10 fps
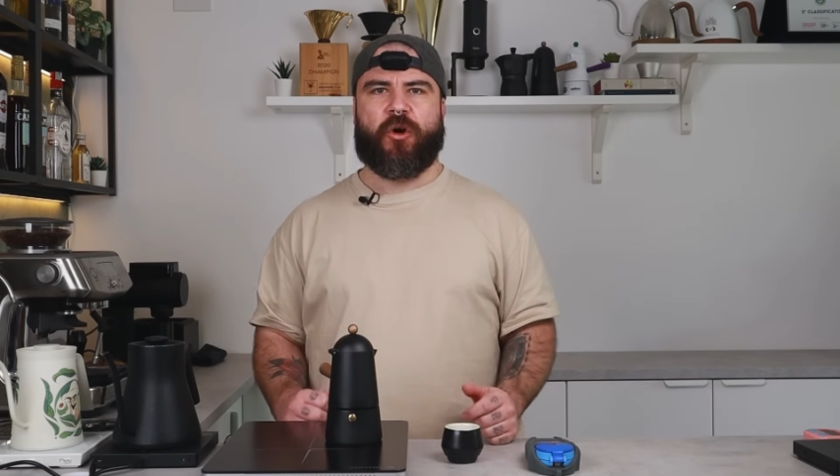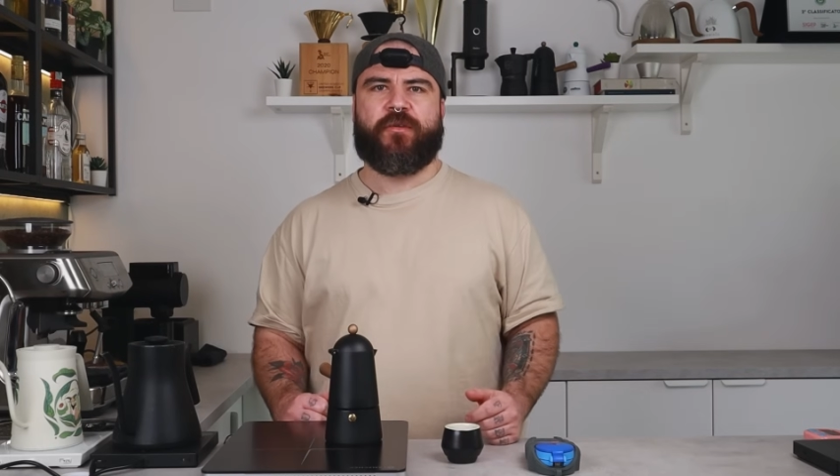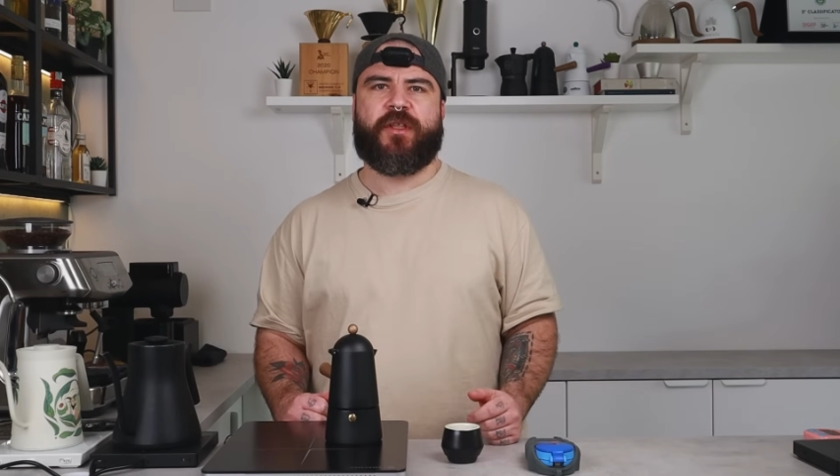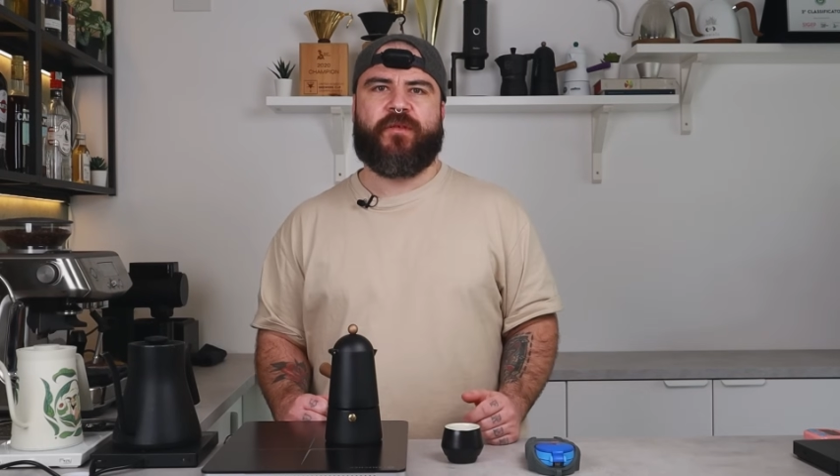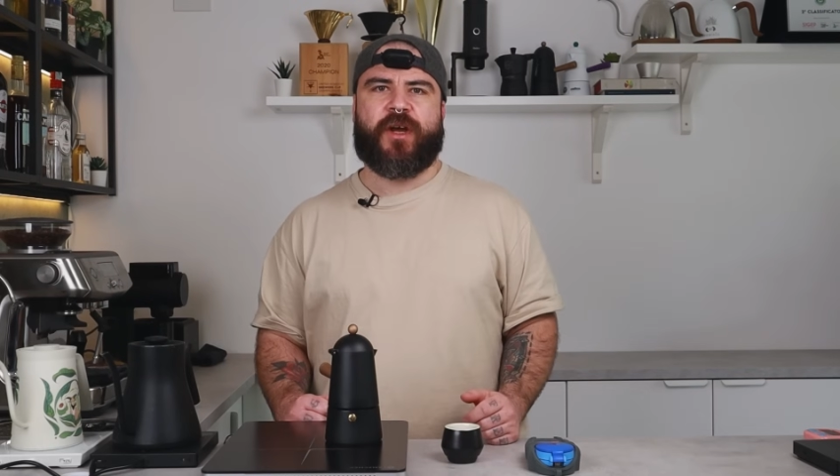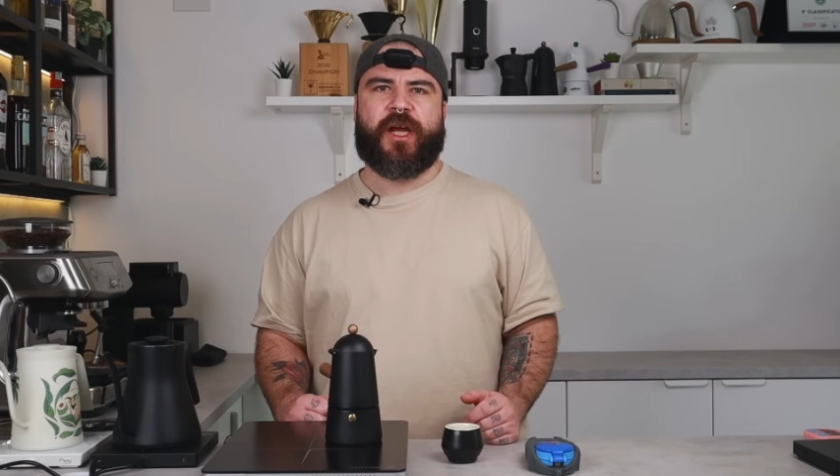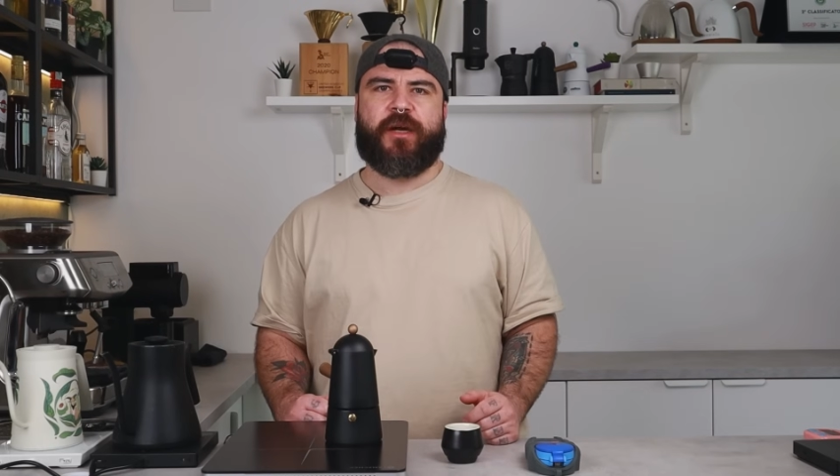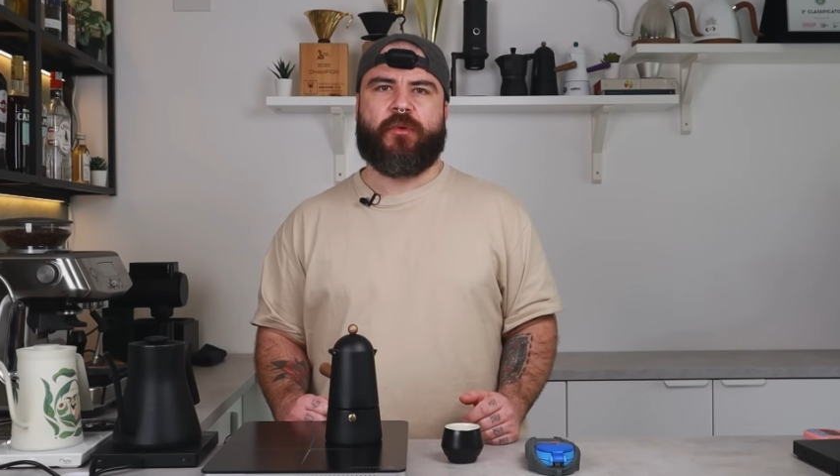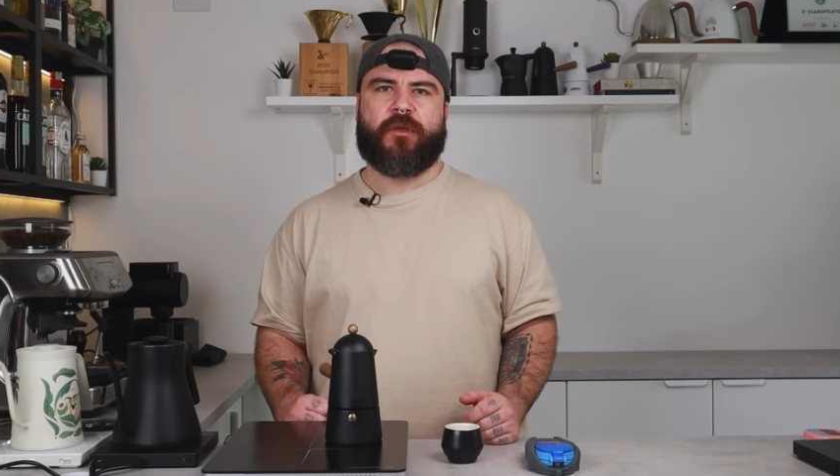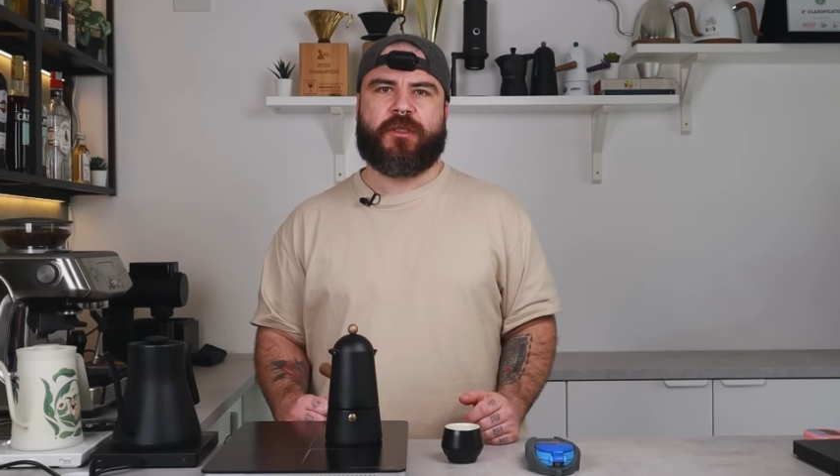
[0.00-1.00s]
of the
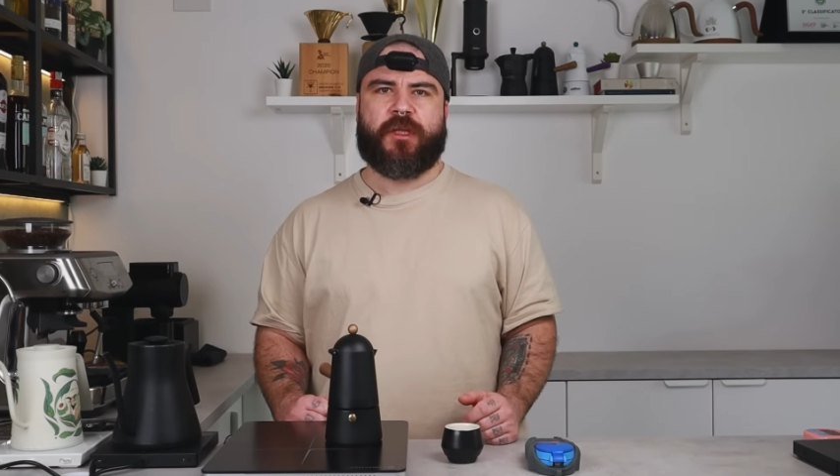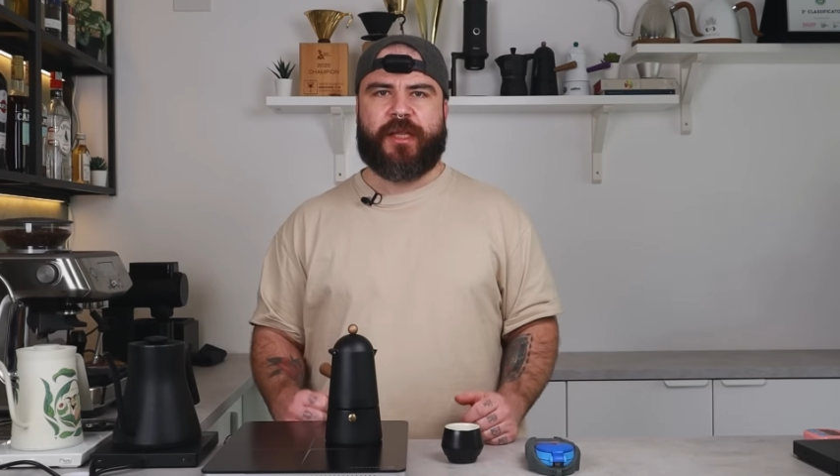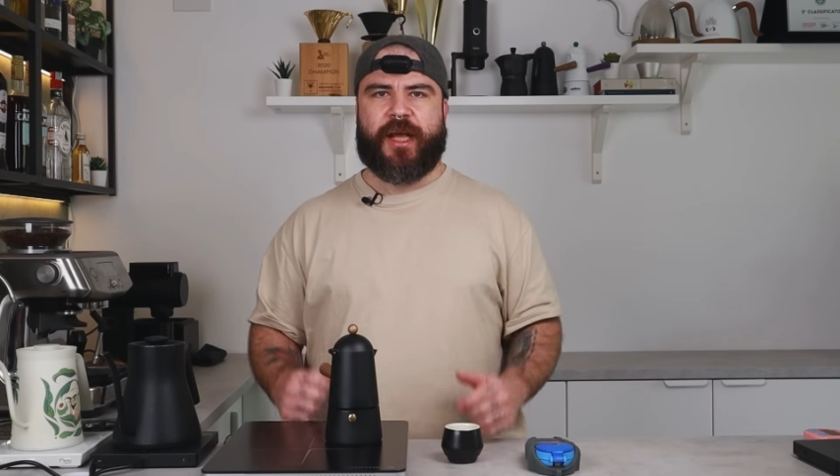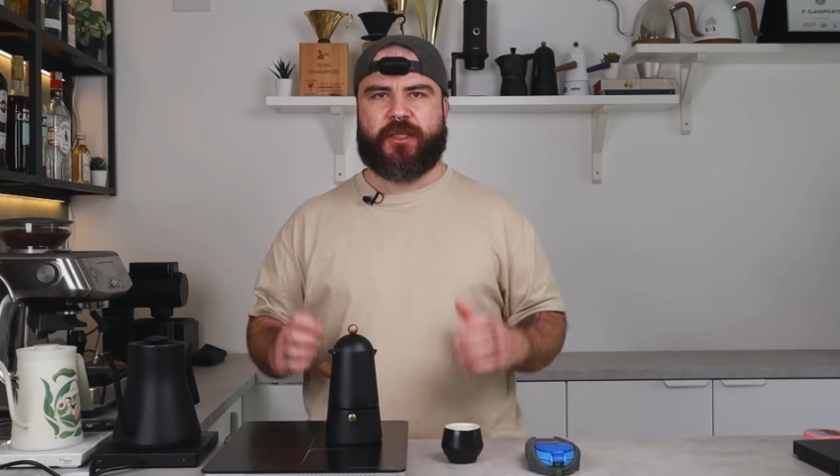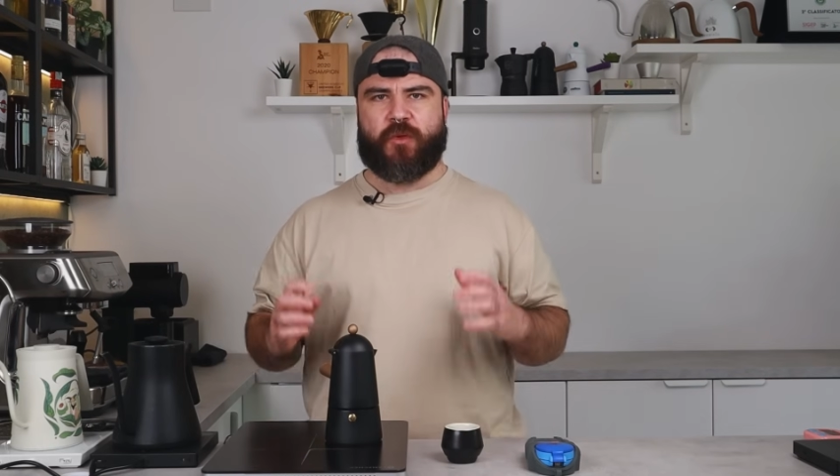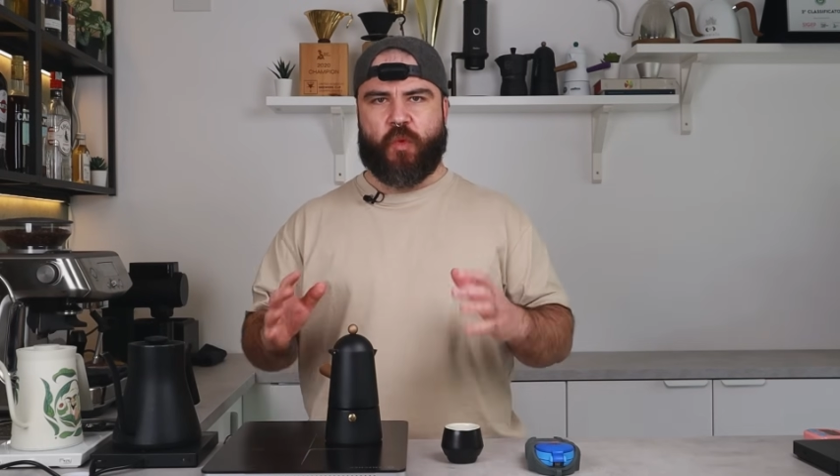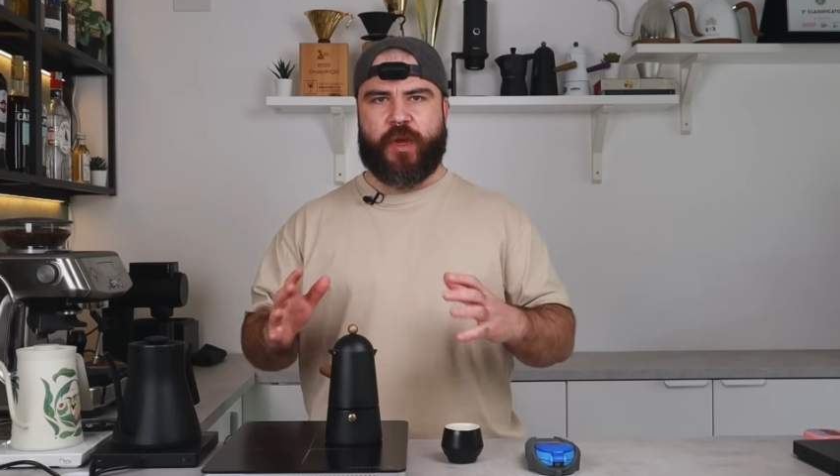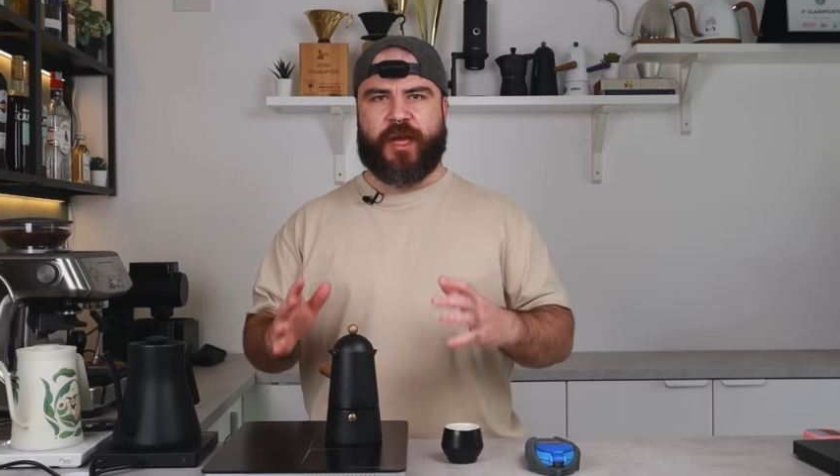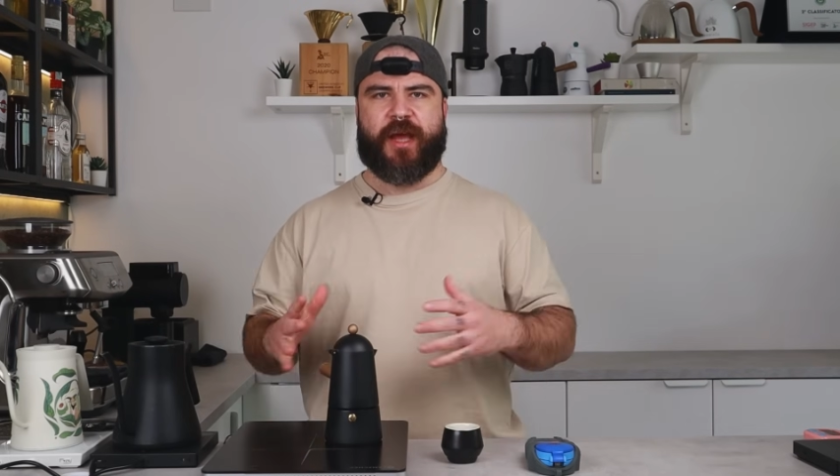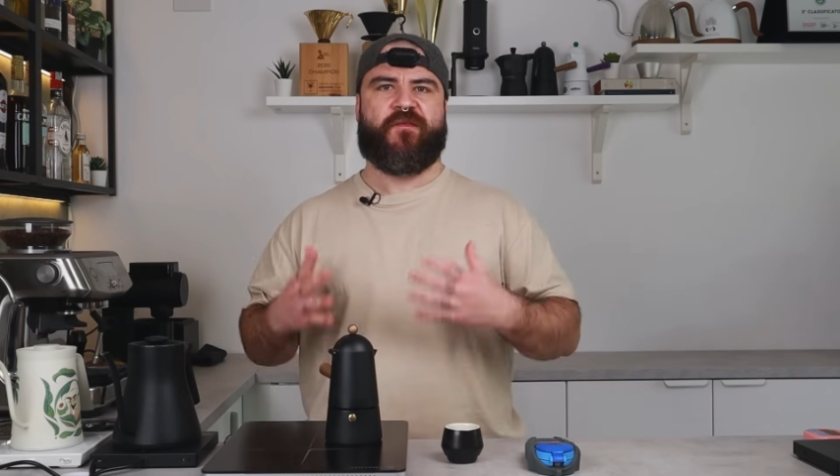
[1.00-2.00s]
variables that
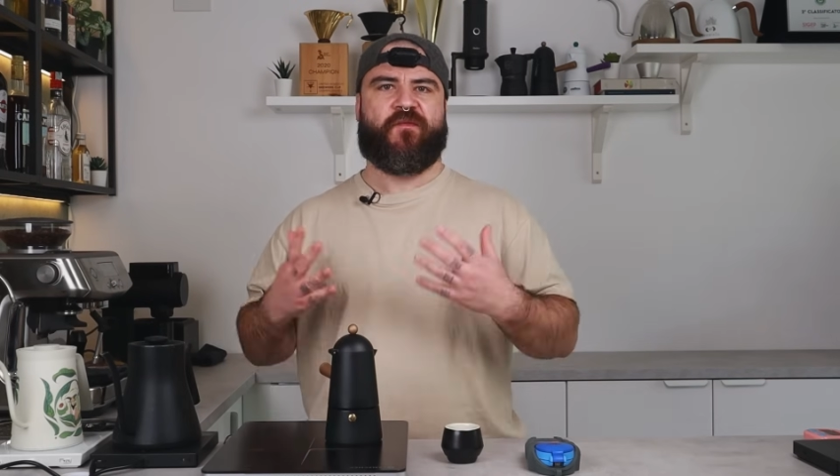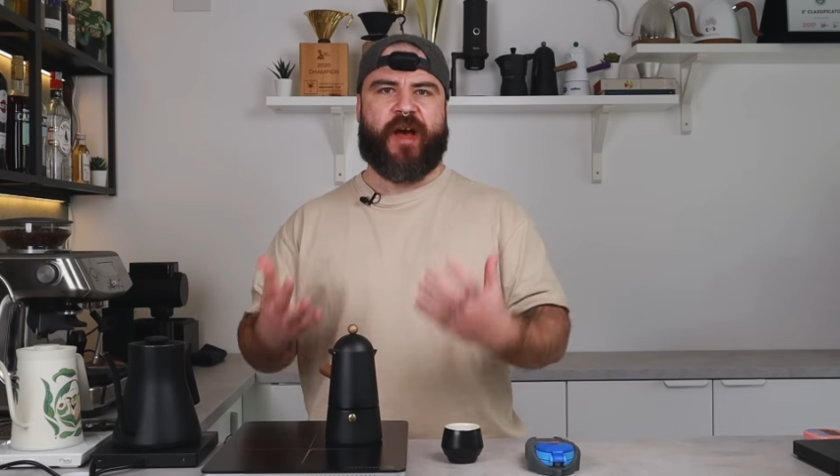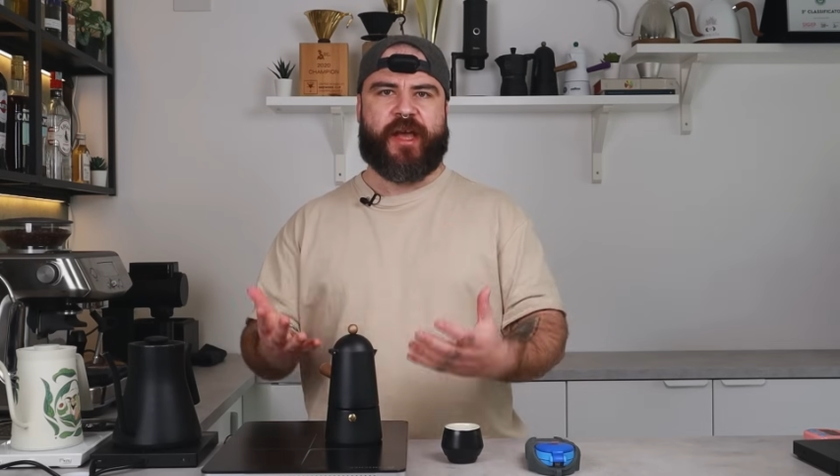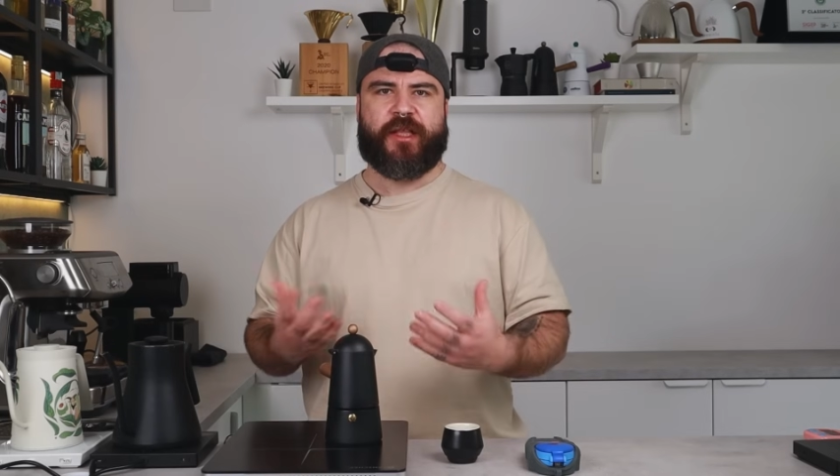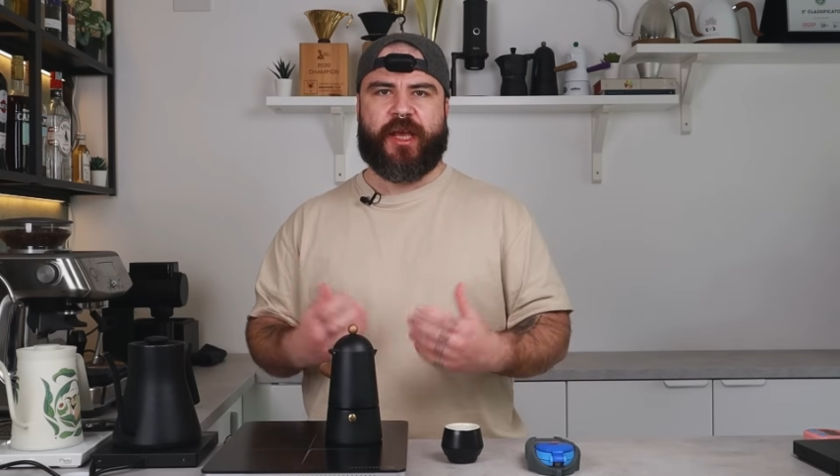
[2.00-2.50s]
we can find